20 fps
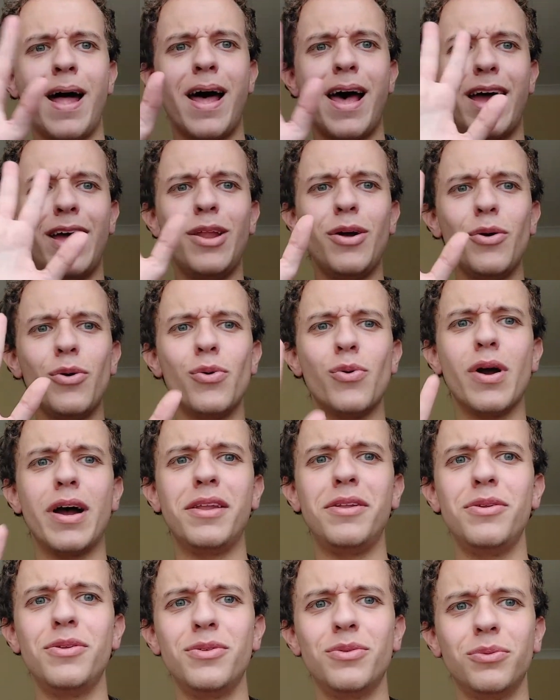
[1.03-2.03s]
Hello,
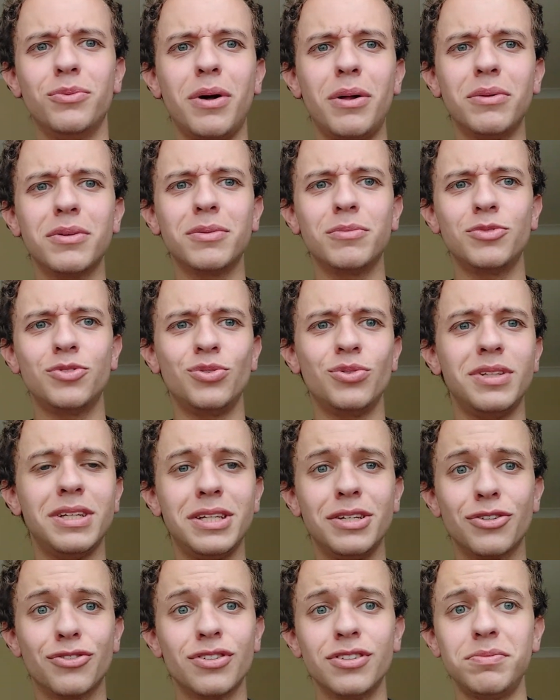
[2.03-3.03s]
and welcome to the
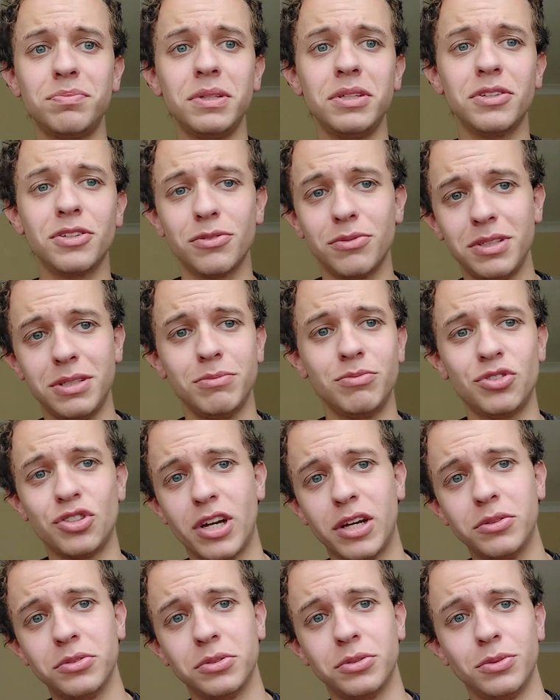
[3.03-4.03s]
Krispy Kreme
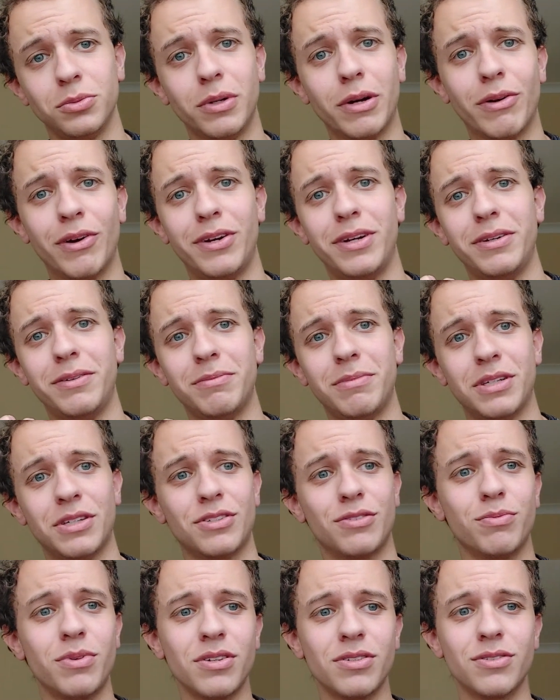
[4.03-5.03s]
channel where I
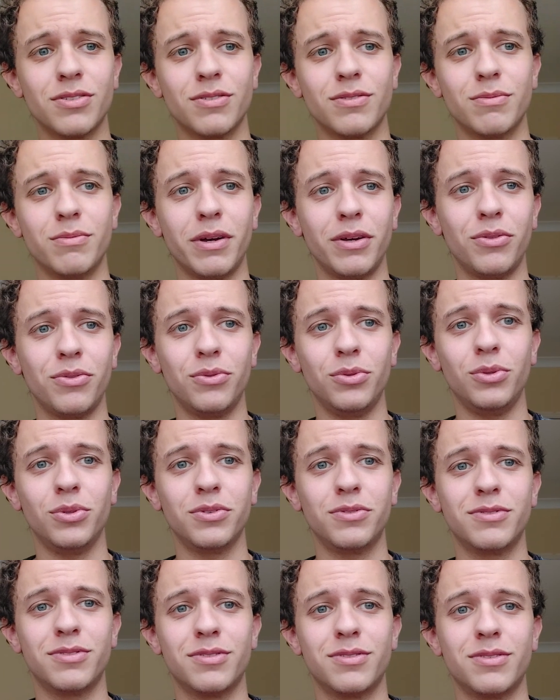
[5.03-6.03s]
express my
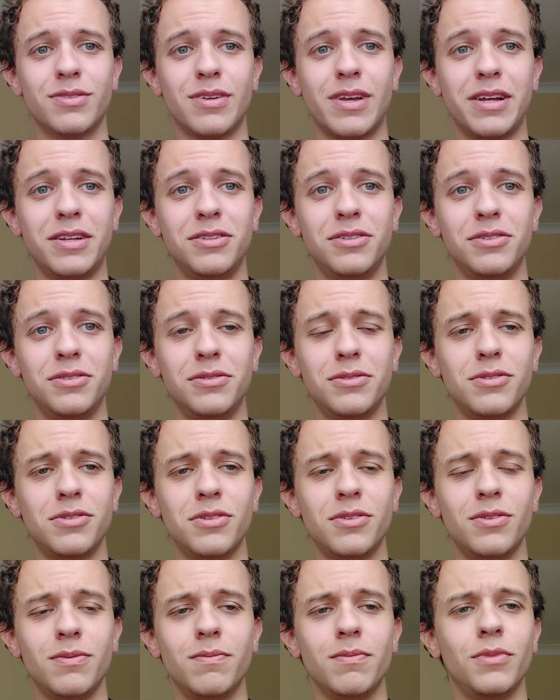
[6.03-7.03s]
thoughts and
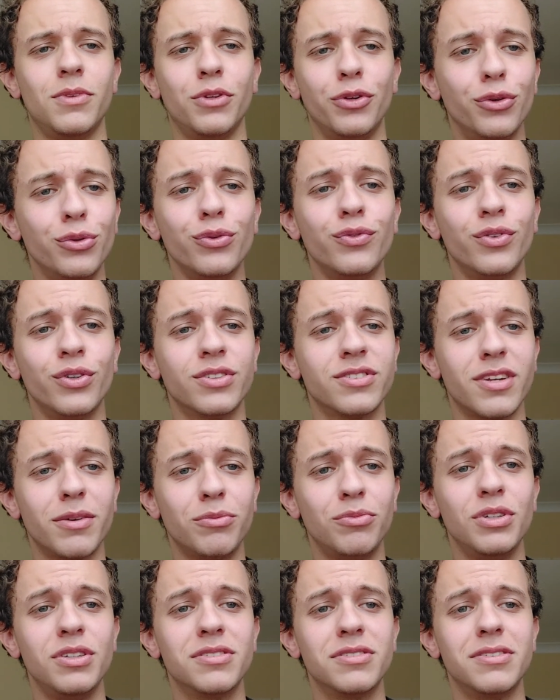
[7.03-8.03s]
you, for some
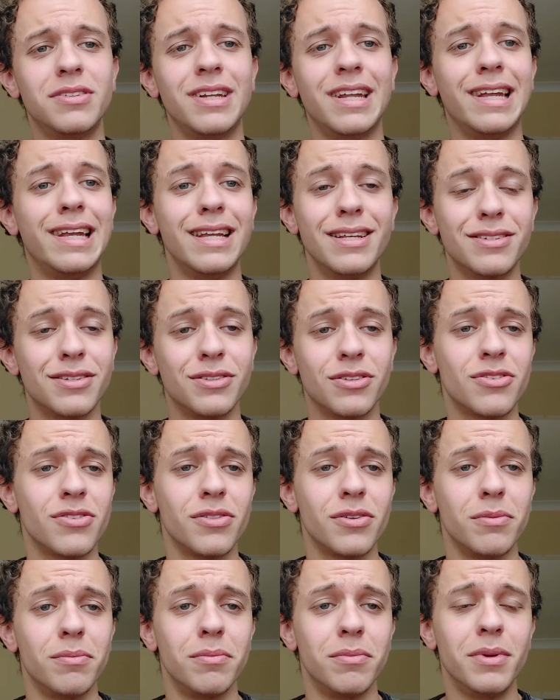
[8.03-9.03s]
reason, listen to
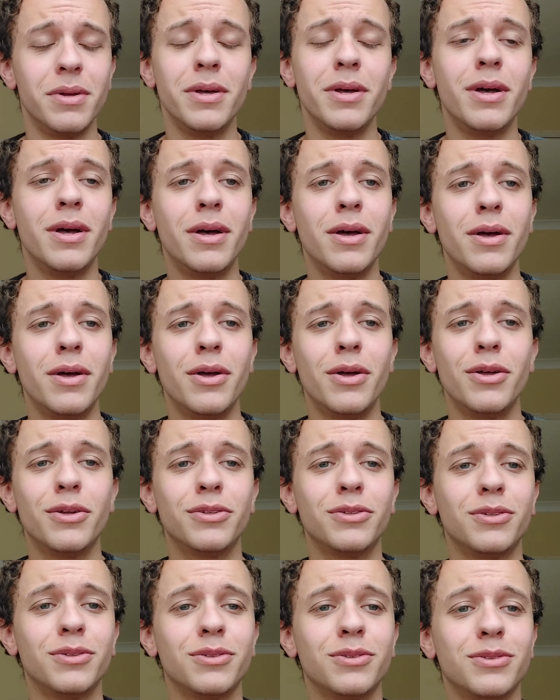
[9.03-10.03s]
them.
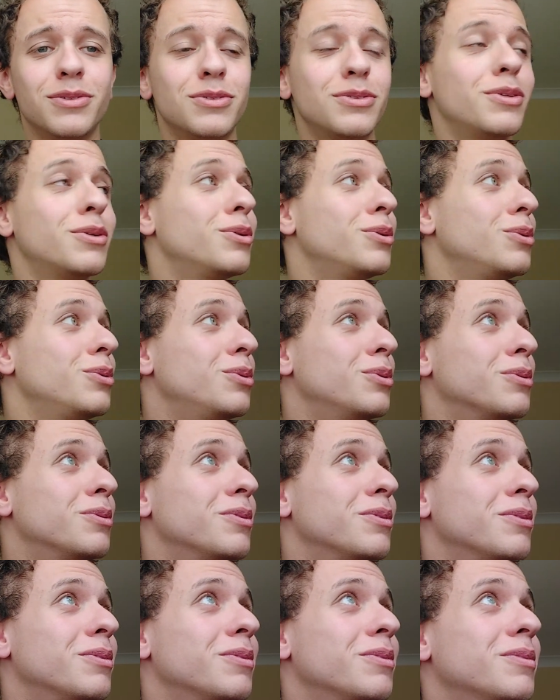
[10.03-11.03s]
So,
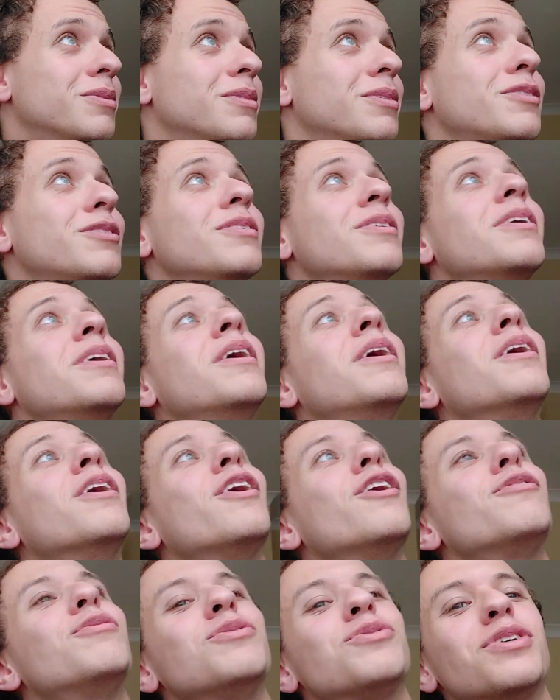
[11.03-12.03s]

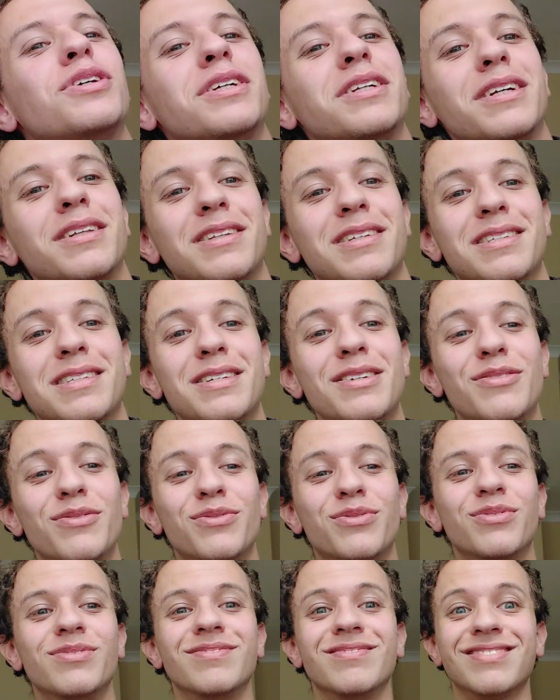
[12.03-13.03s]
I've been trying to get this in
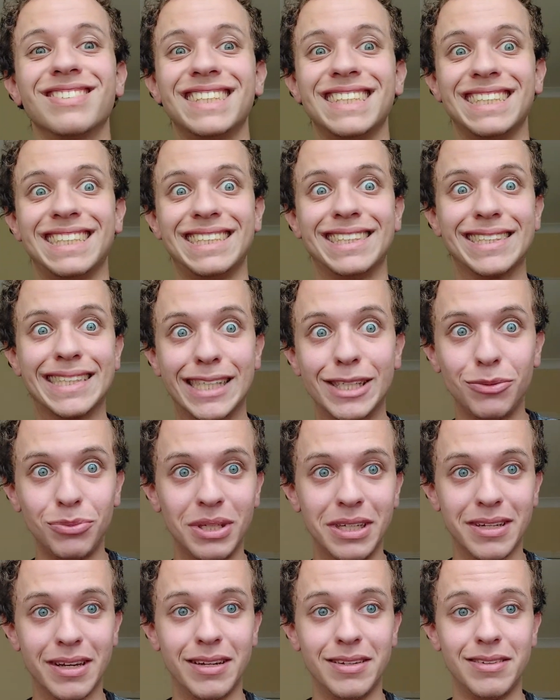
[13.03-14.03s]
for like the entire
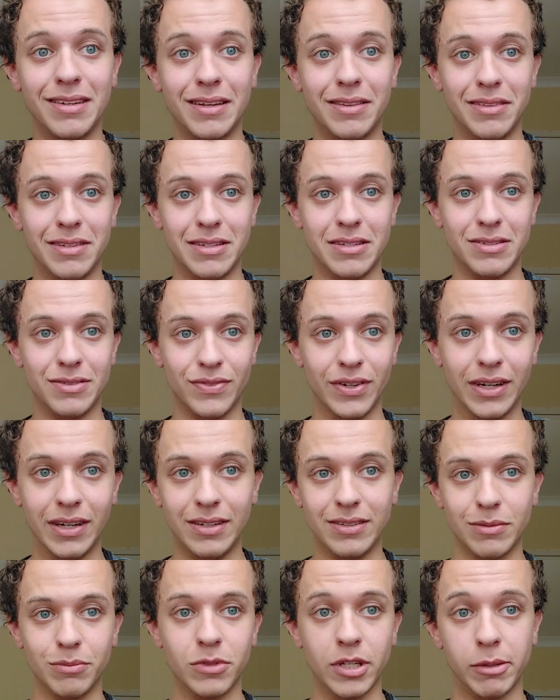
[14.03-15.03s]
weekend, and this is finally
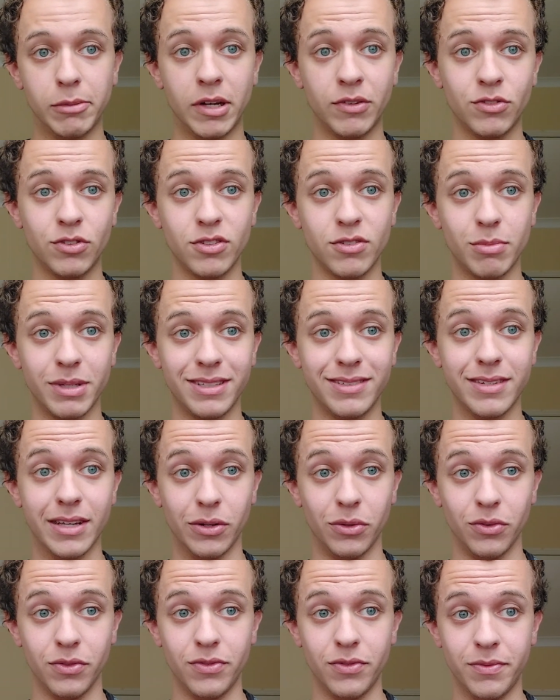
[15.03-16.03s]
some time I have to
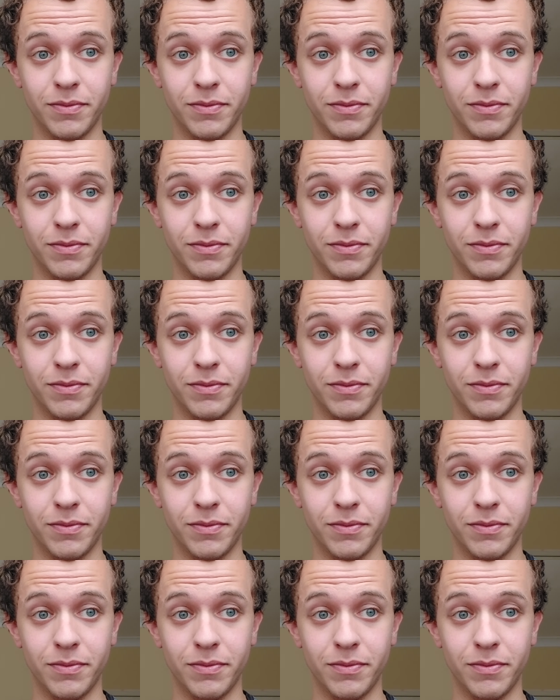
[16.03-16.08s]
myself.